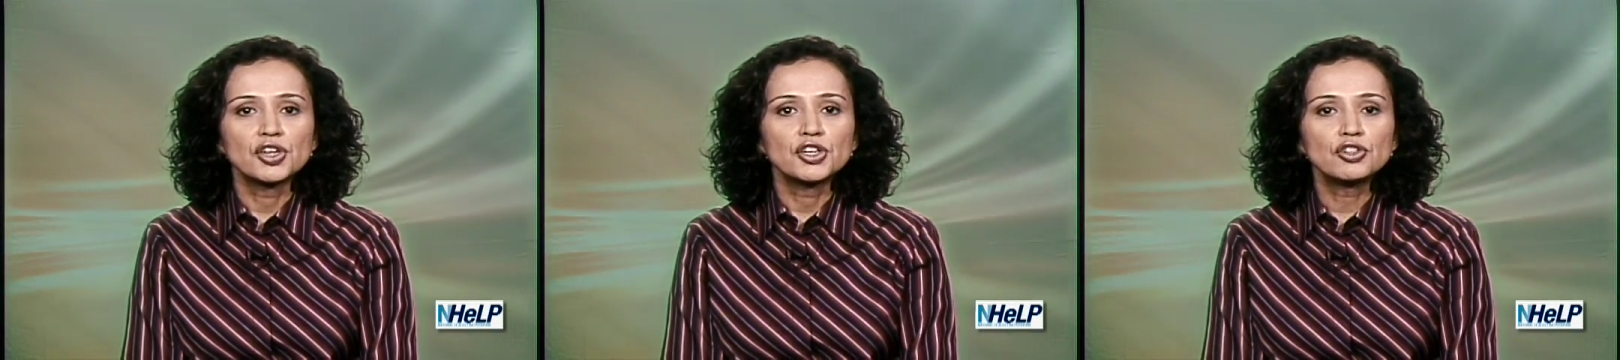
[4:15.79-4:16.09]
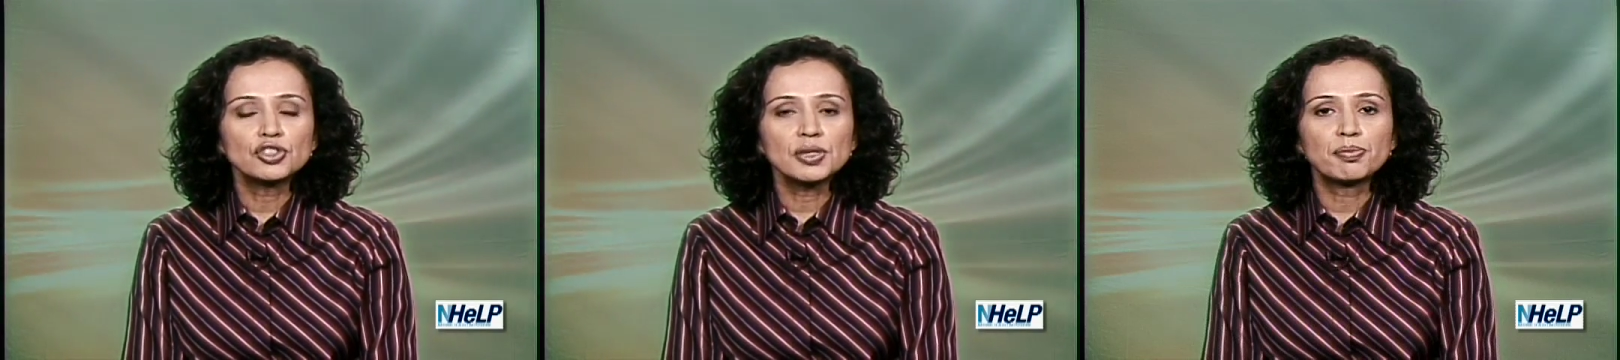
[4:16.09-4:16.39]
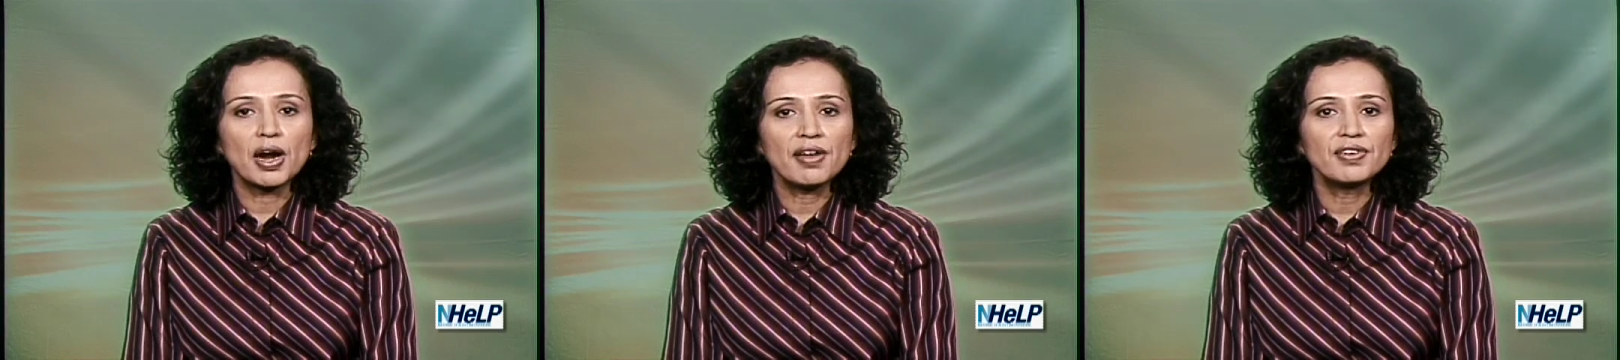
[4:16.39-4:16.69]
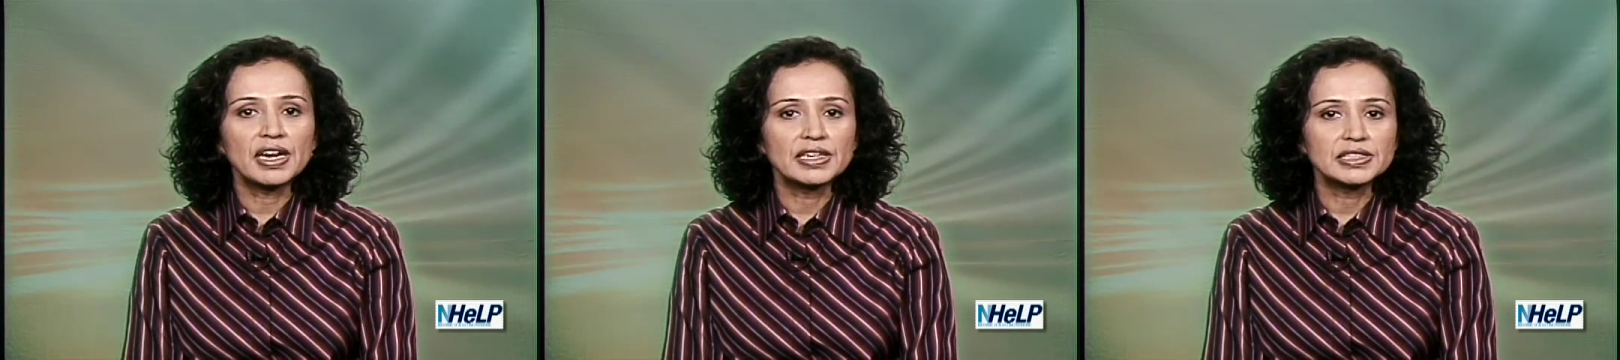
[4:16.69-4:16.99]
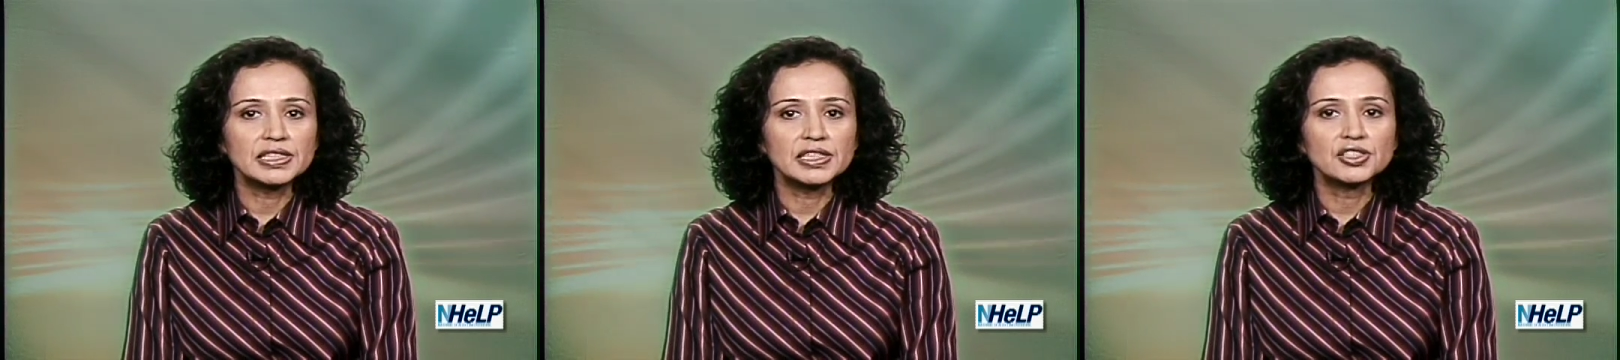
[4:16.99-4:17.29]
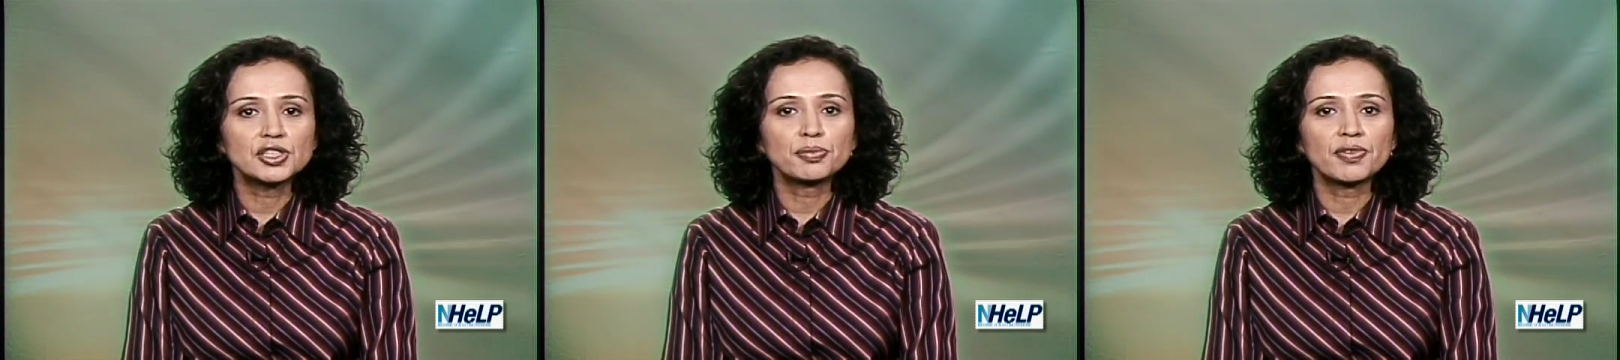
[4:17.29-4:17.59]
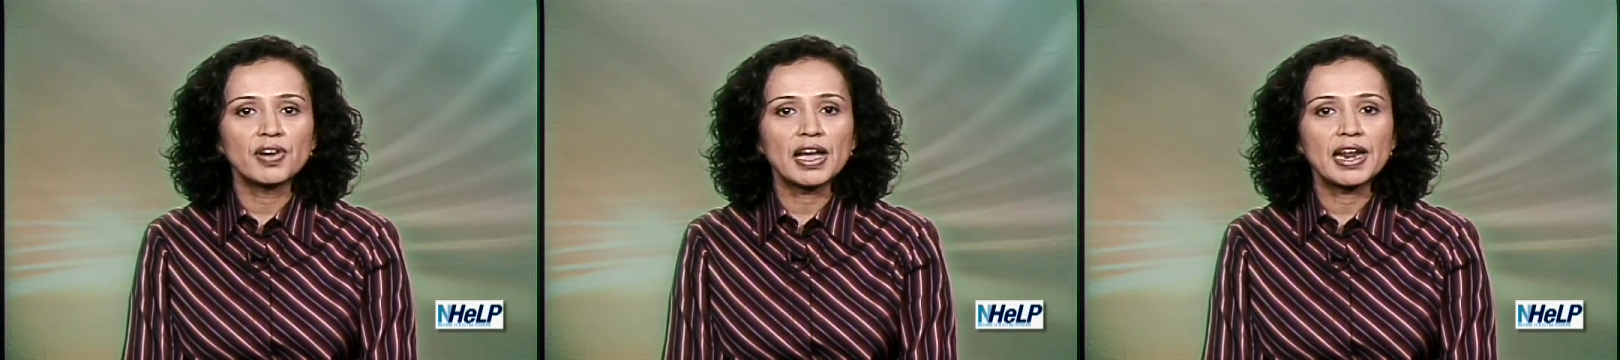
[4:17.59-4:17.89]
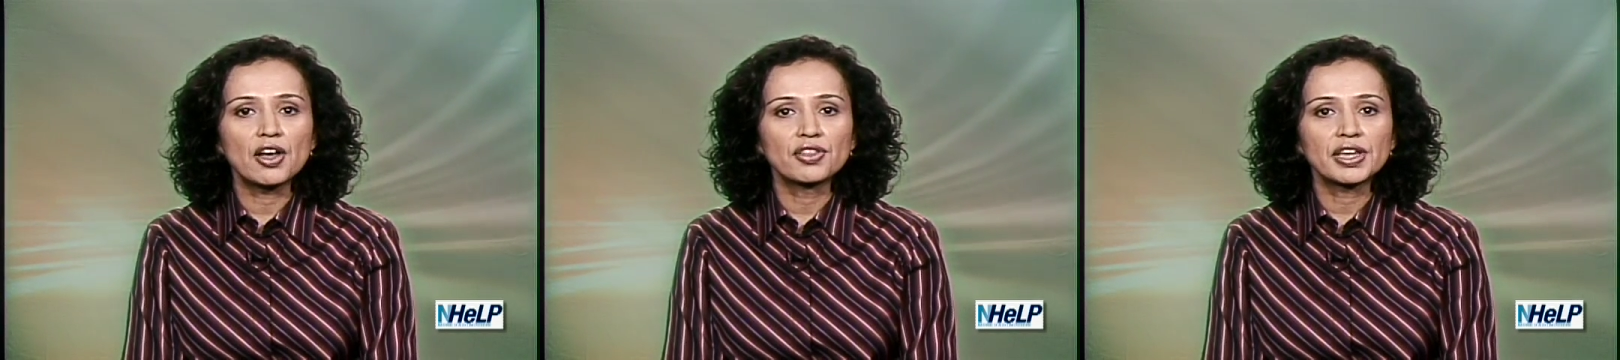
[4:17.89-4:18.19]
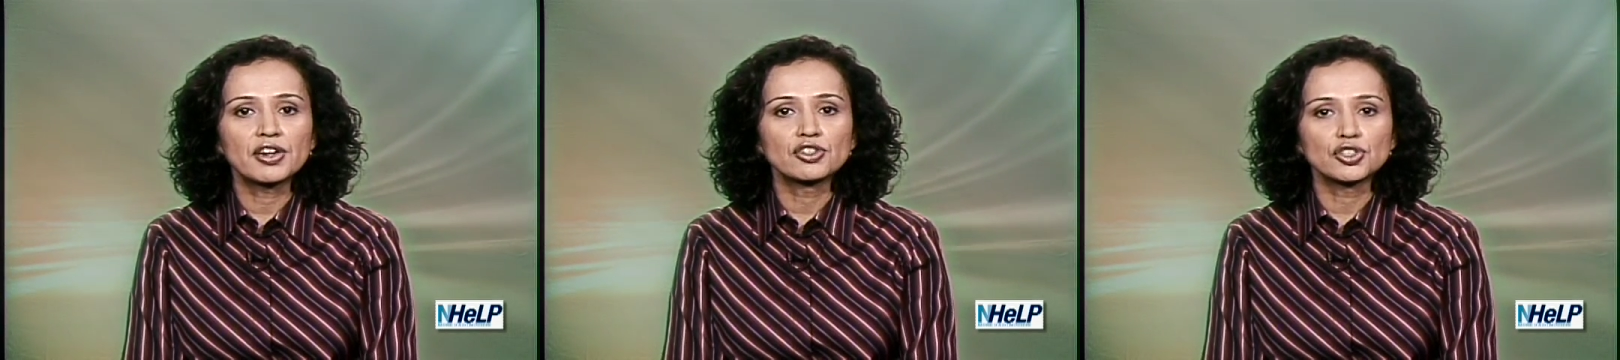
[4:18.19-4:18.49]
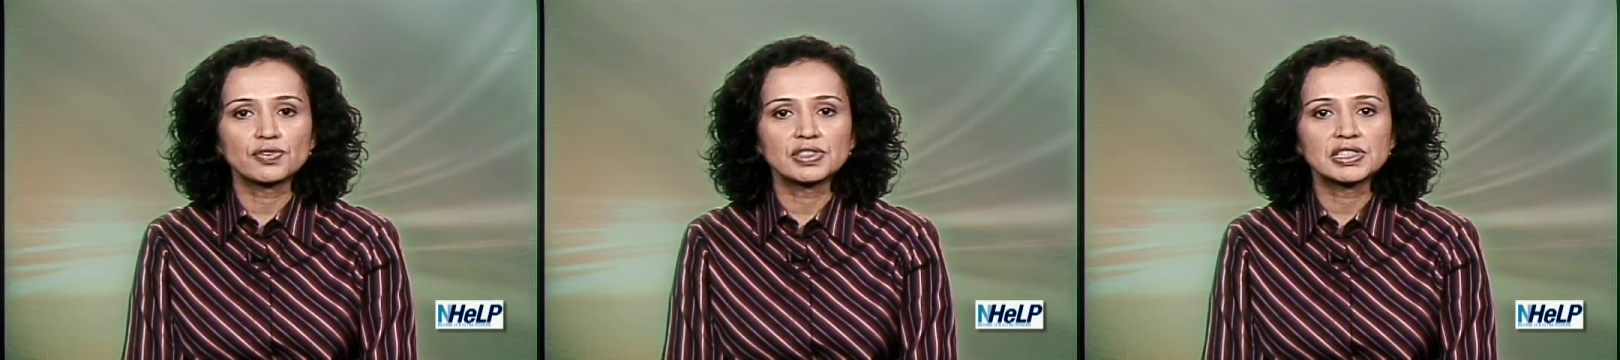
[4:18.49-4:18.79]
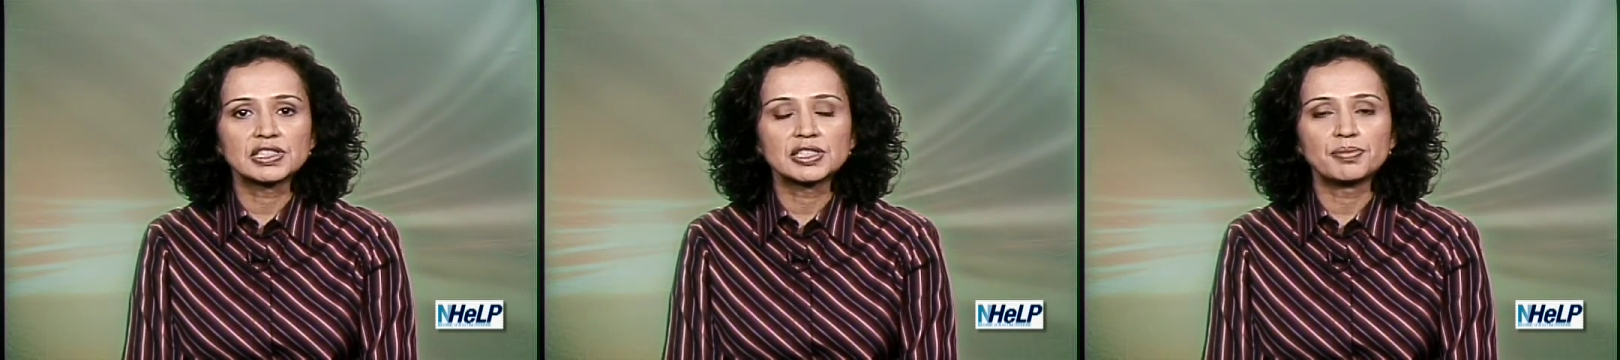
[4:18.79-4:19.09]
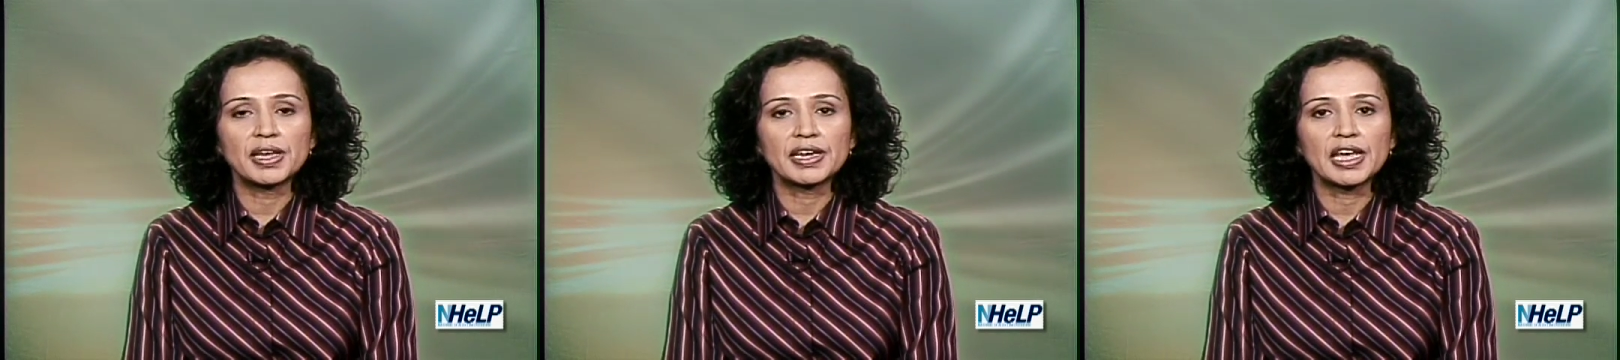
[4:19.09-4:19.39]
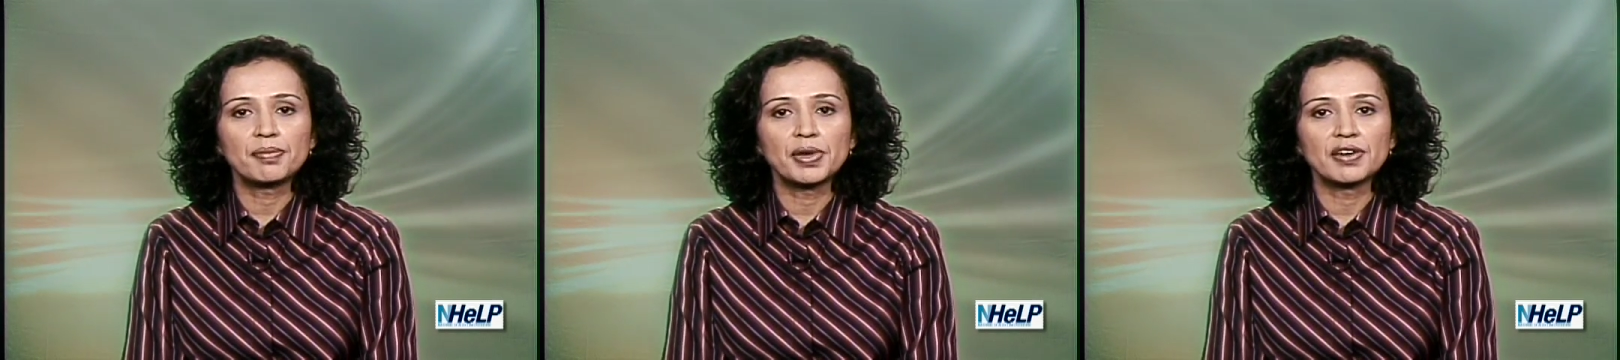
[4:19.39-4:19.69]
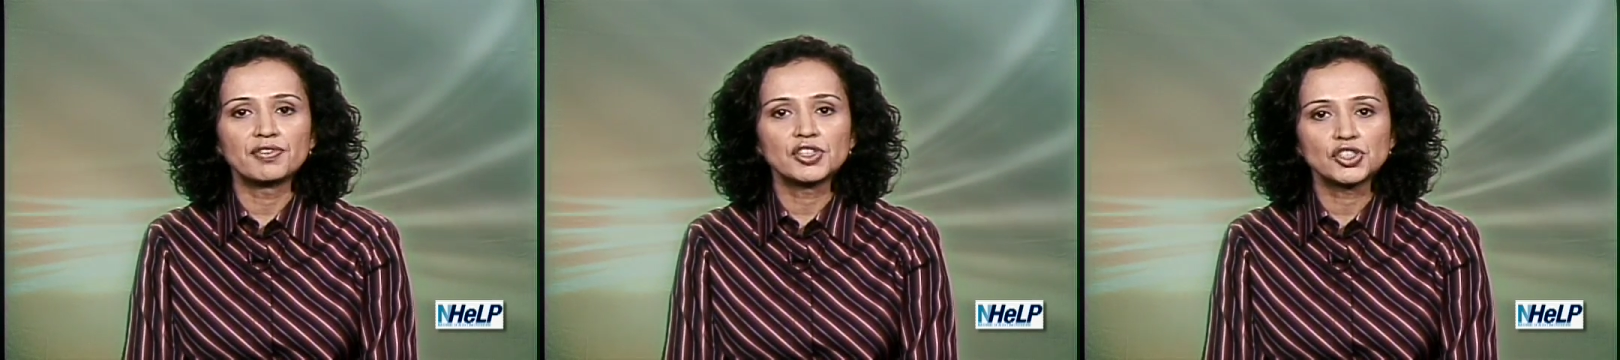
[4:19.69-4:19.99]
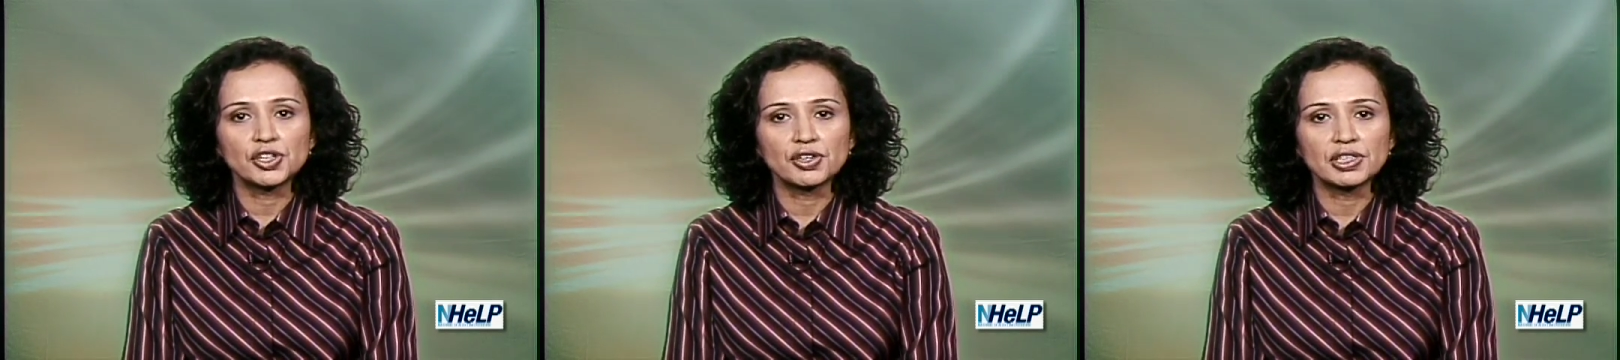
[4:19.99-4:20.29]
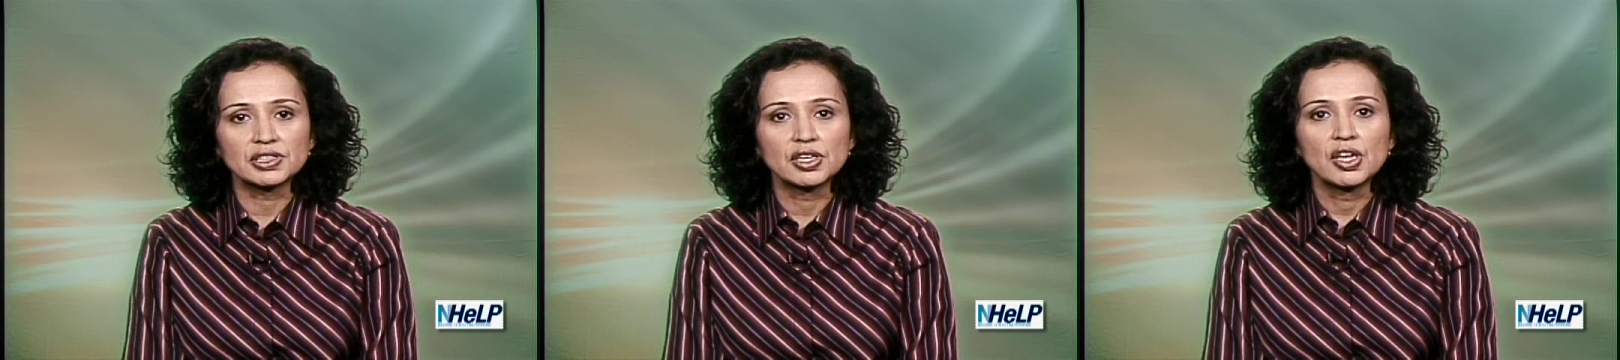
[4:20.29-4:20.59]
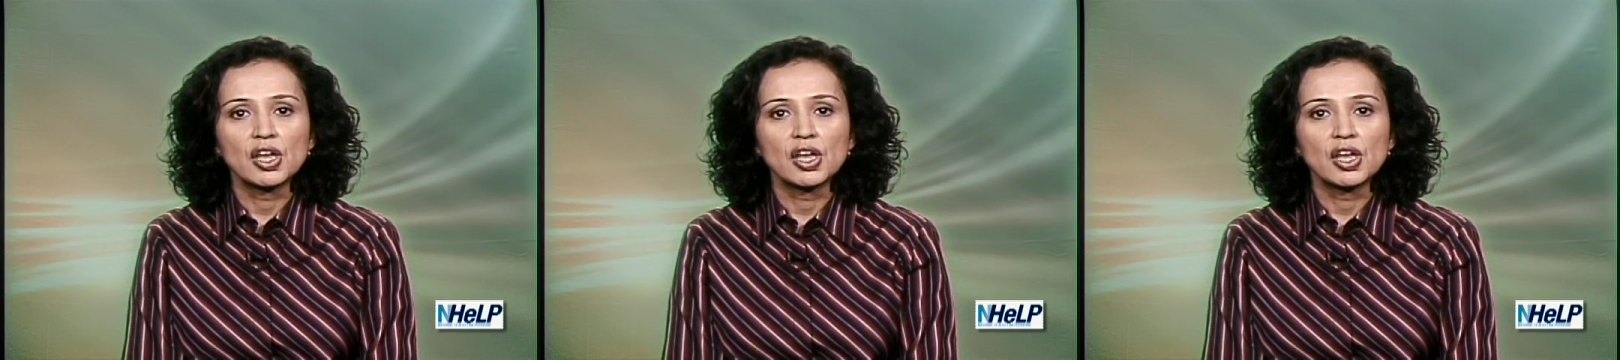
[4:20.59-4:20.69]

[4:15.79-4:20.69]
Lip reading: usually private entities, to provide health care services to Medicaid beneficiaries.